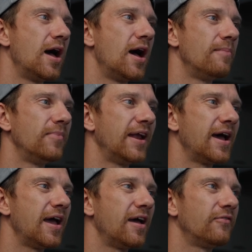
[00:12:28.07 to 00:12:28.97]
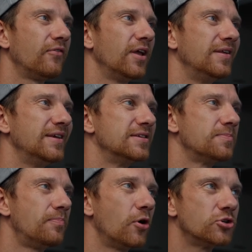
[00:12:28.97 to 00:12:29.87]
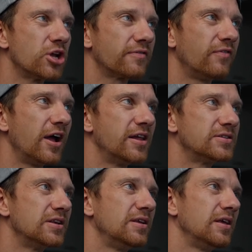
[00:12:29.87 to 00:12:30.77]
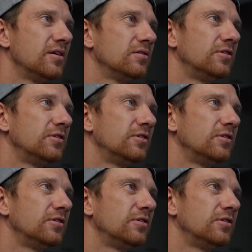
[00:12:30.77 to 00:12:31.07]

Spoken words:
Then I have these project files in here,